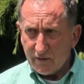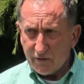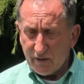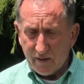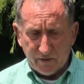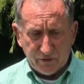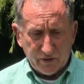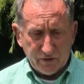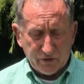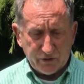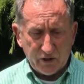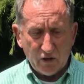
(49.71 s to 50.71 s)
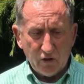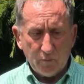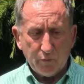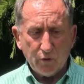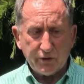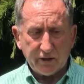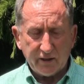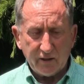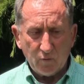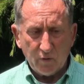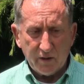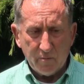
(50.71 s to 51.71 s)
ever since Tahu
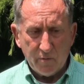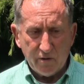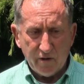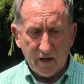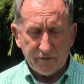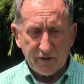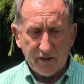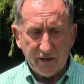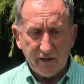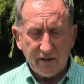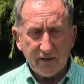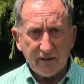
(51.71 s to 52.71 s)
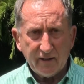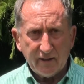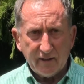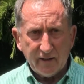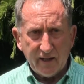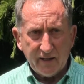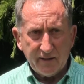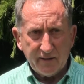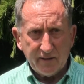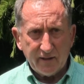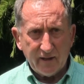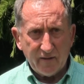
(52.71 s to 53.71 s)
Pōtiki Wiremu Rātana
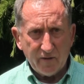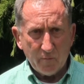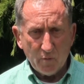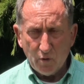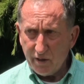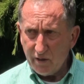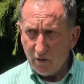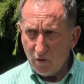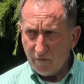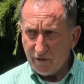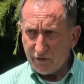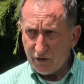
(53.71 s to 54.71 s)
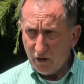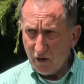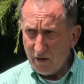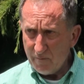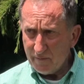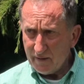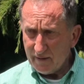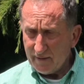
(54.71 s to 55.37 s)
and the Mōrehu of the time